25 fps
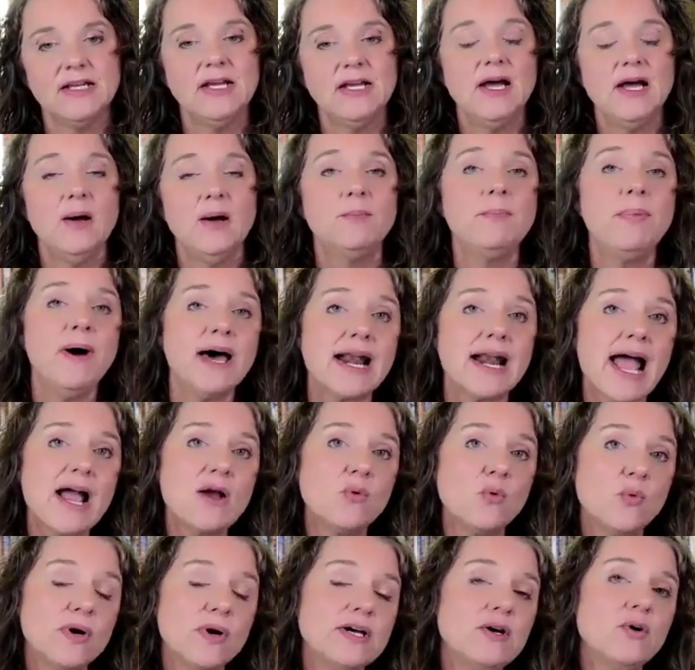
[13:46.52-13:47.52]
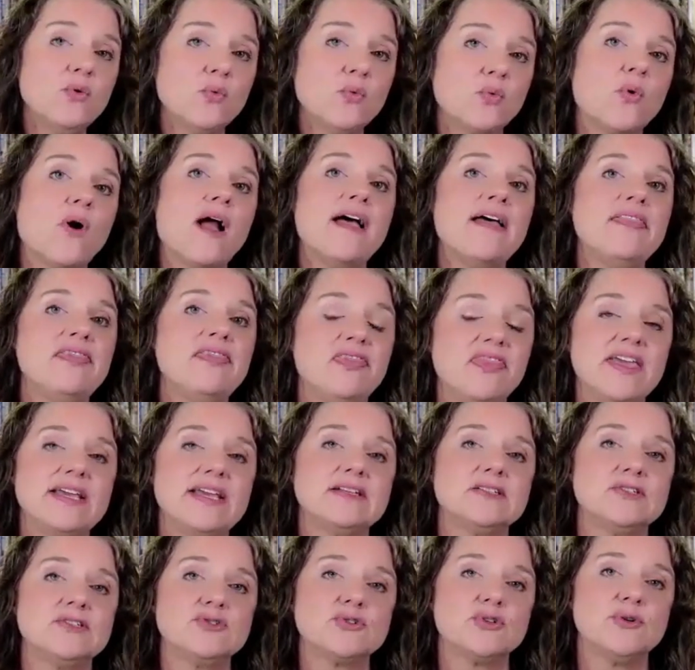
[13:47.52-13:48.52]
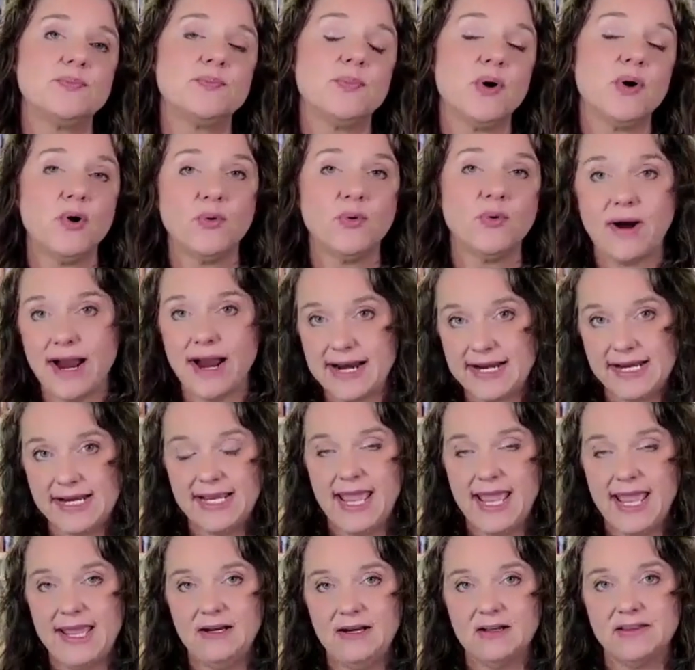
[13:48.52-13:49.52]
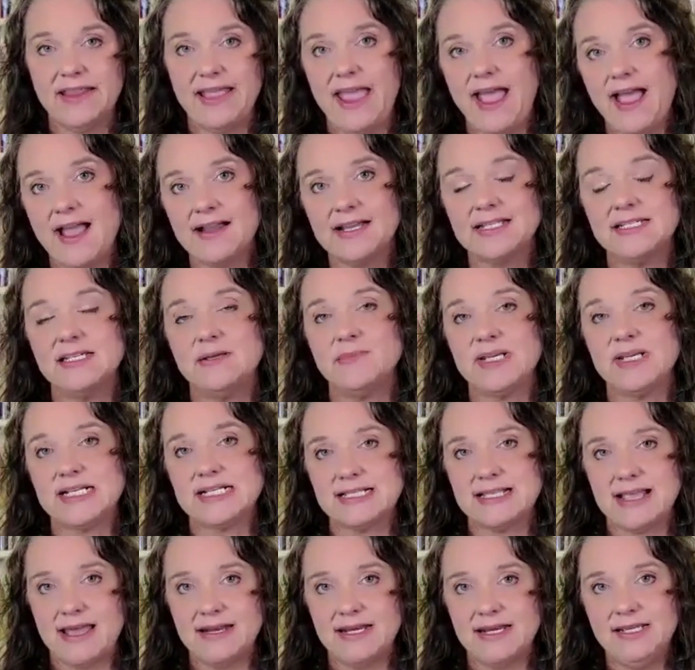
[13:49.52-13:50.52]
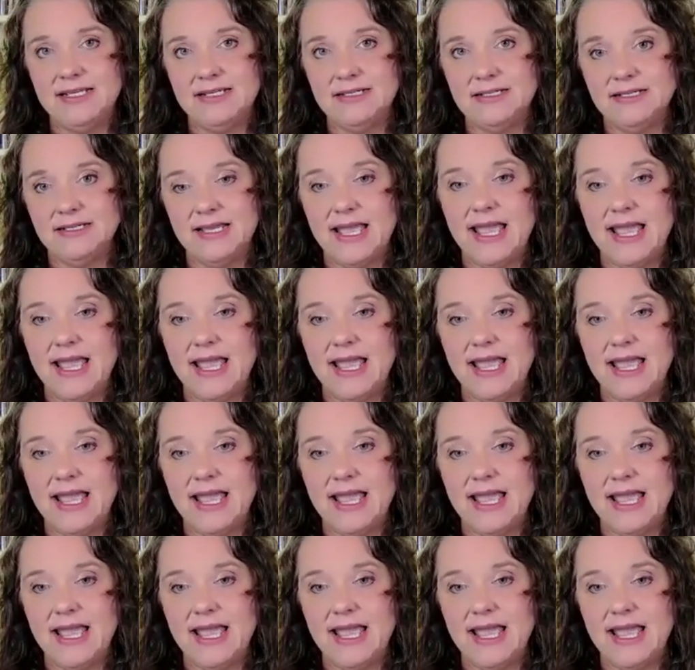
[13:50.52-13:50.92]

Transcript: But I will run things through Pro Writing Aid on the academic setting.